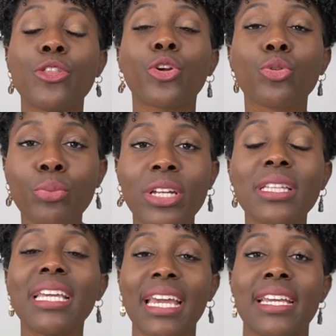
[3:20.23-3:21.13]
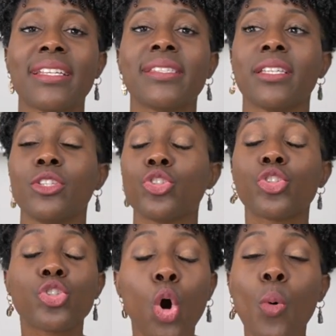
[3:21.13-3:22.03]
There really is
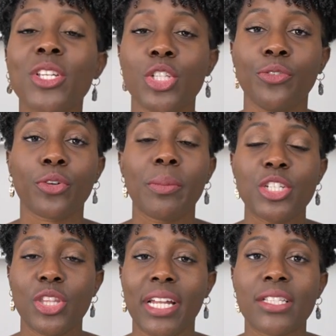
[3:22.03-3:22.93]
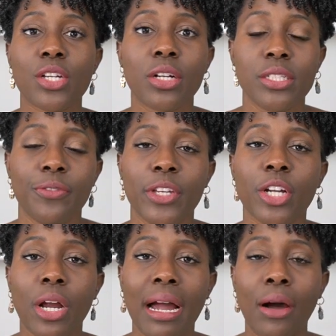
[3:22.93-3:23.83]
so much information that it's hard to
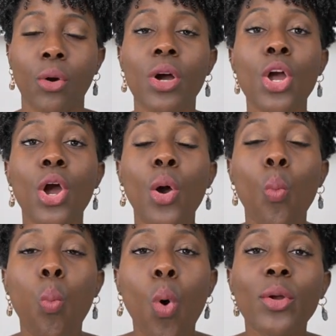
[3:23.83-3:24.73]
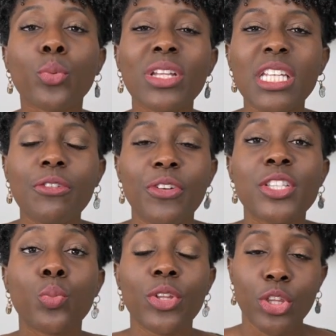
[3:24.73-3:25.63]
figure out what really
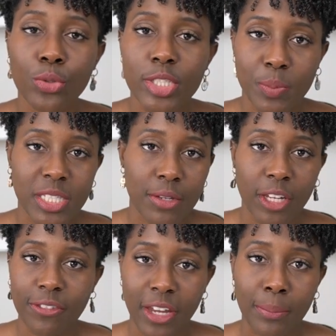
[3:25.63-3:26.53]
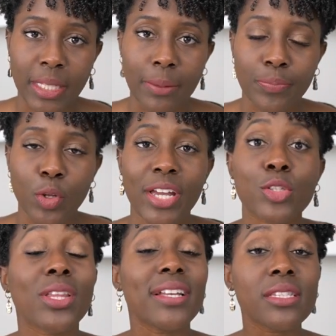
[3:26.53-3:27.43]
fits with your specific family. Okay,
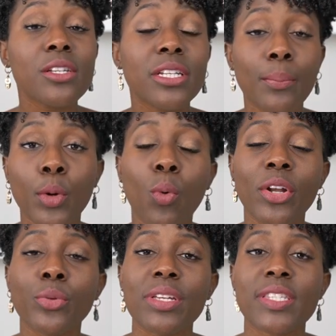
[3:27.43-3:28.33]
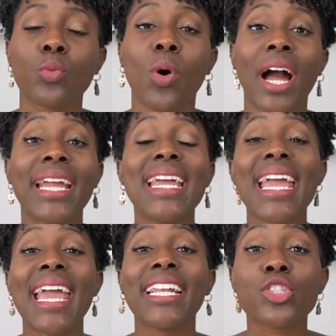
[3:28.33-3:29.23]
so that's the number one reason why
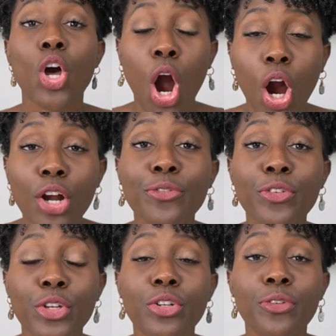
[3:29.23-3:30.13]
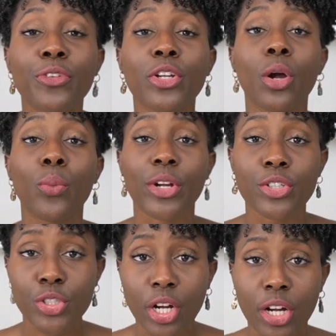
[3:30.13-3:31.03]
it is hard for you to figure out where
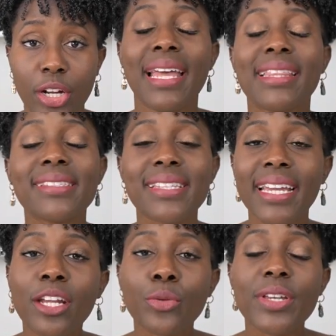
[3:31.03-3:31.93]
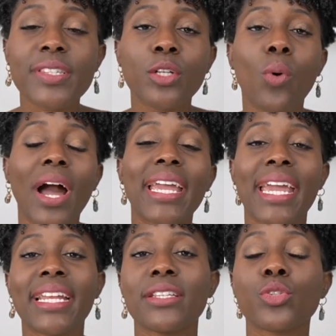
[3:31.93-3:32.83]
to start. The second reason why
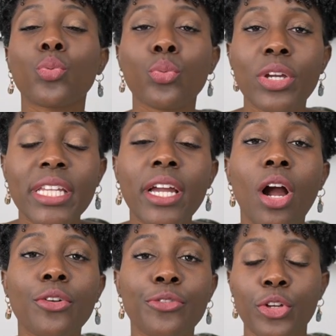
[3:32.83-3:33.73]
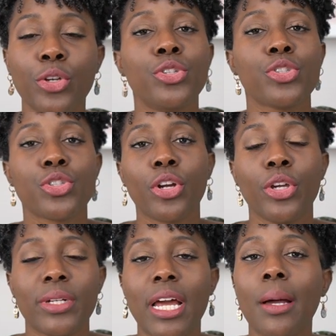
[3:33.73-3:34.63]
it is really hard for you to start
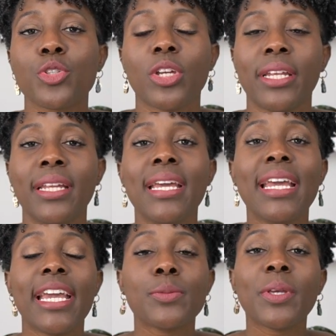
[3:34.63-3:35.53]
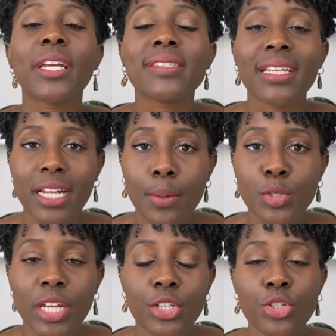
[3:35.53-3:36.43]
your adoption is because the
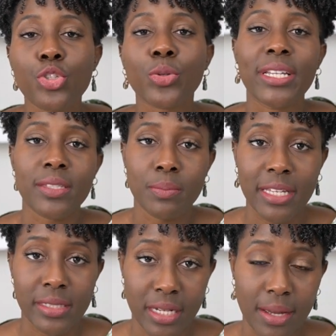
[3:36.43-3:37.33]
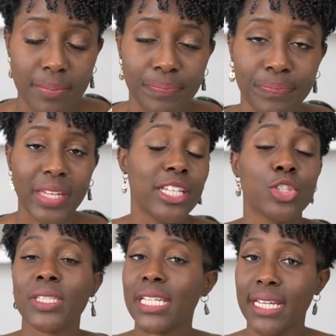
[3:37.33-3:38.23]
adoption industry is messed up. It
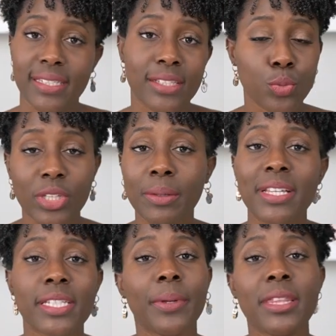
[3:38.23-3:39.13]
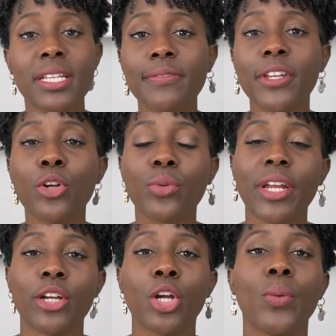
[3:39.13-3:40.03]
just is. It's really messed up. In this video
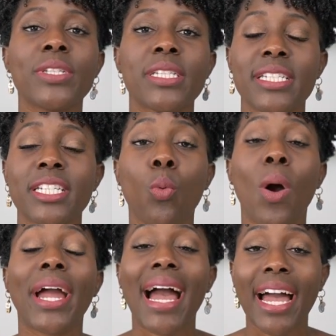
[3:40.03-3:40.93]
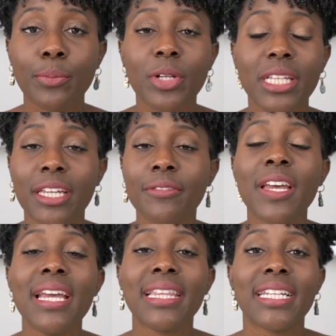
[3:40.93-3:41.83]
right here, I'll go into detail why I believe
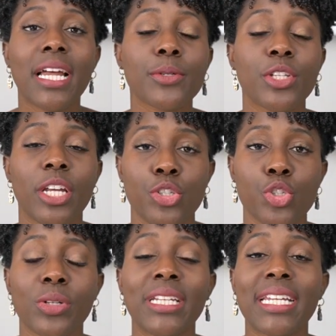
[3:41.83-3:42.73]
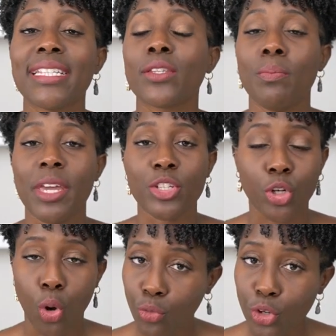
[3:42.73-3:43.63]
the adoption industry needs a
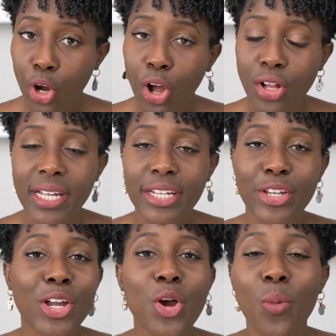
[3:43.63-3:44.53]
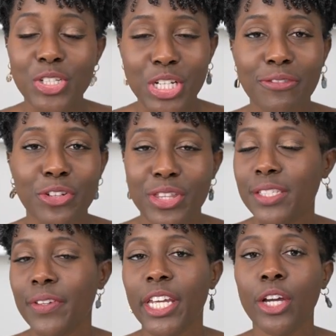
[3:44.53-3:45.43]
major overhaul. You can go watch it after
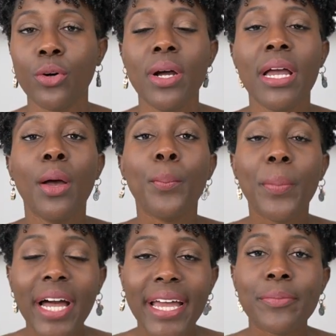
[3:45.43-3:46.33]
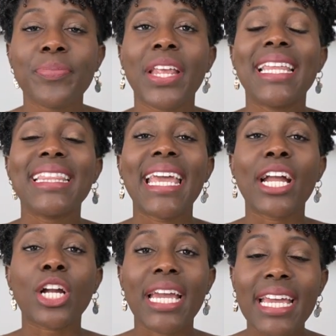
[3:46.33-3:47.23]
this video. But
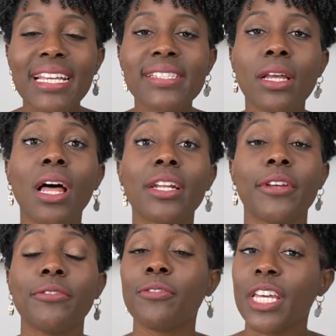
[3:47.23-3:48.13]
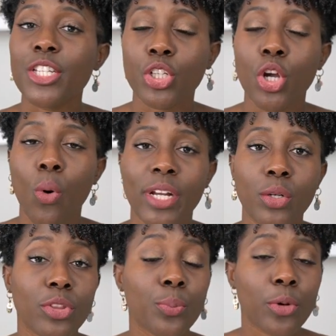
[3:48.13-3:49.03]
there is a lot of inflation going
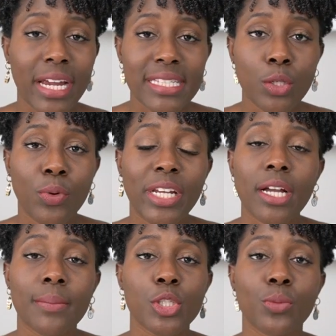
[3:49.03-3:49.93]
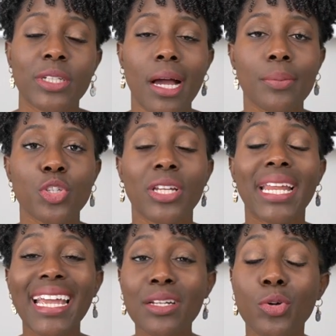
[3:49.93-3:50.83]
on with pricing when it comes to adoption.
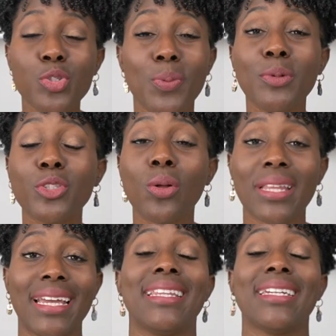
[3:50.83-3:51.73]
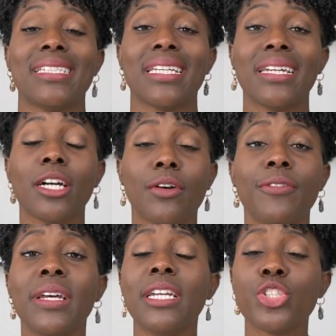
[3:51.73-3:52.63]
And most people don't like the idea
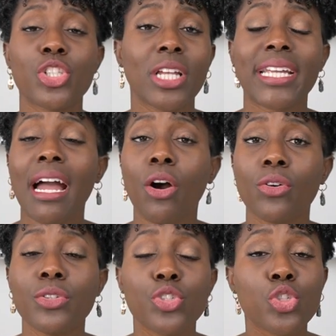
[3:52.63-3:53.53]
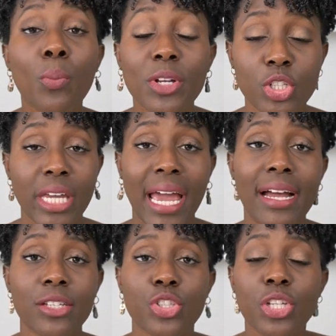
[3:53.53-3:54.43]
of shelling out so much
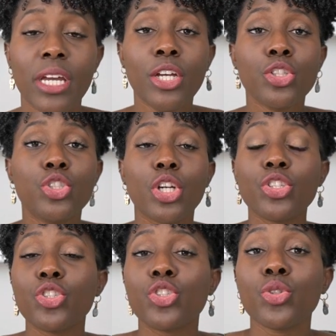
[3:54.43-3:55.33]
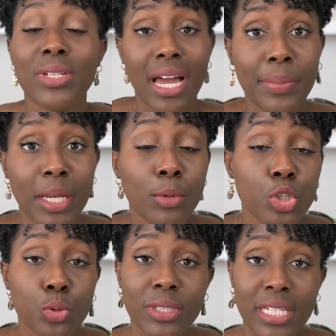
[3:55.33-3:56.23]
cash just to not be able
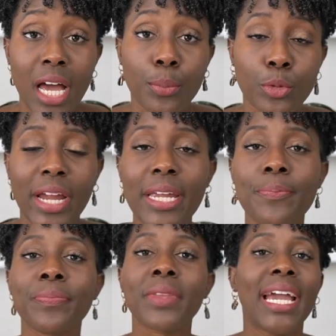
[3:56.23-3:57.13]
to adopt, right?